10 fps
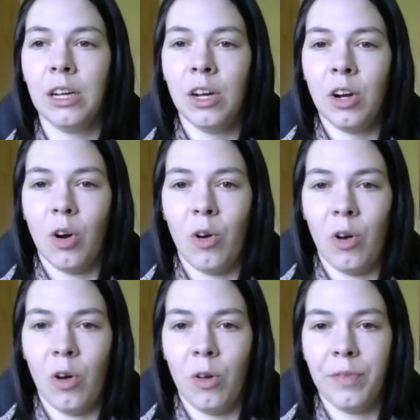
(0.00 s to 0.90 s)

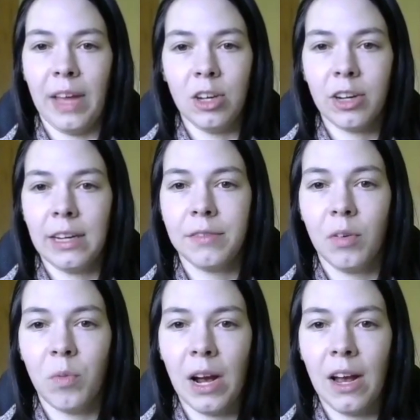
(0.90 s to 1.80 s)
or they're looking for
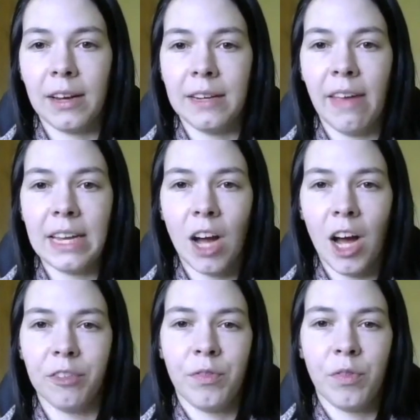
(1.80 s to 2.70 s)
work and they
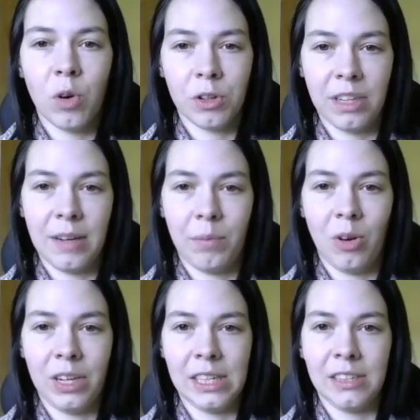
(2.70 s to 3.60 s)
can't force an
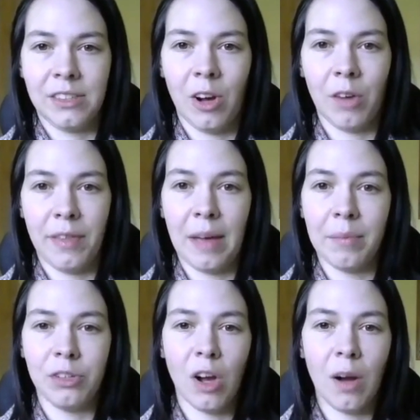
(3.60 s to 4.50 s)
employer to offer them
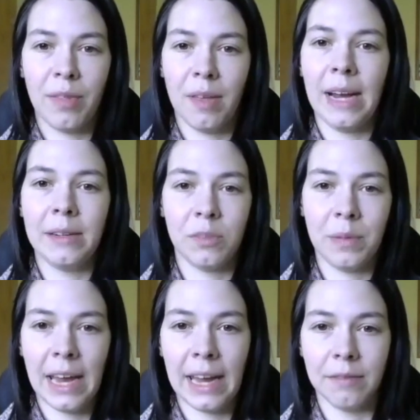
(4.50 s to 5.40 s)
a job. They might just
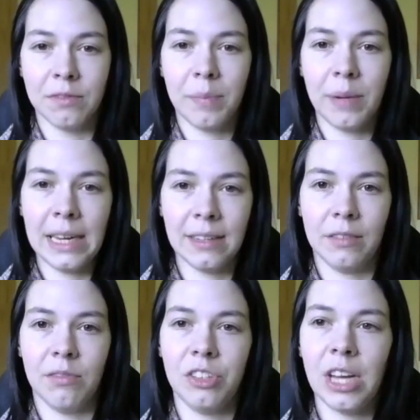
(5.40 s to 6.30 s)
be getting
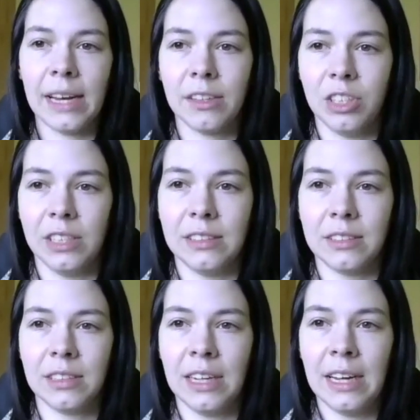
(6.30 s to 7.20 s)
repeated
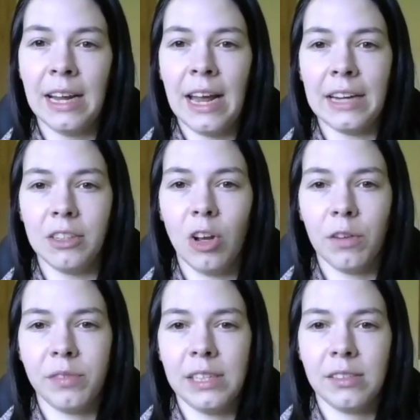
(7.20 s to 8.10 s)
rejections. And a lot
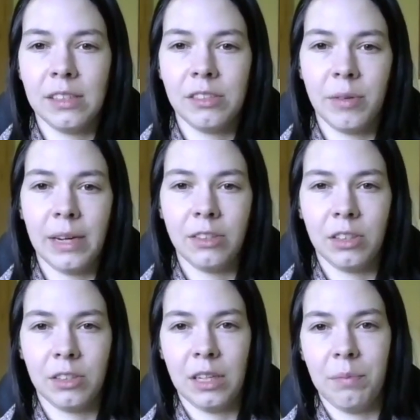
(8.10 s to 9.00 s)
of these
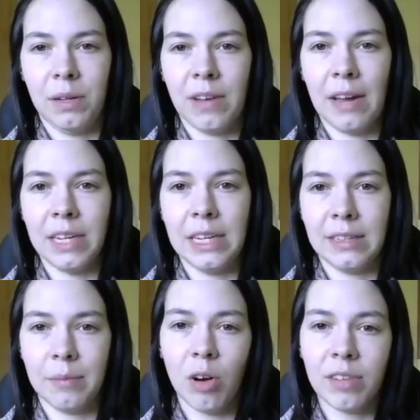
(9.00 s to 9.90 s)
situations can be very
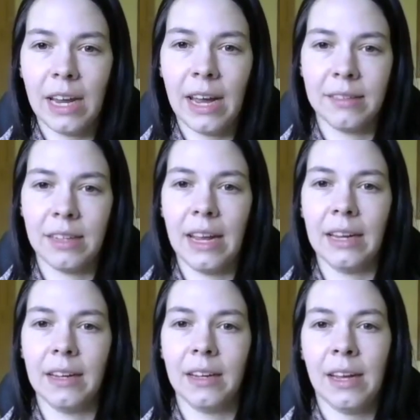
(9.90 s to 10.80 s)

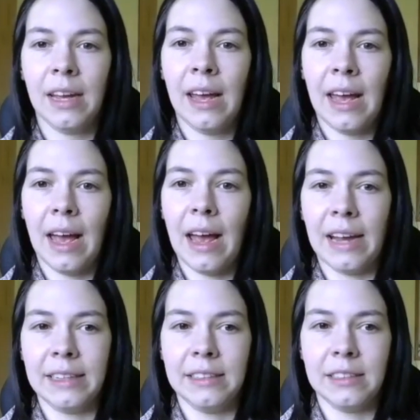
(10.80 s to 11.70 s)
demoralizing,
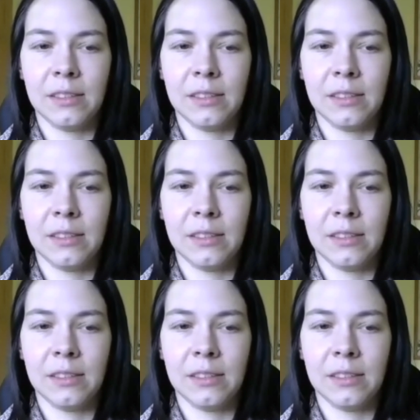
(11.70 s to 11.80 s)
and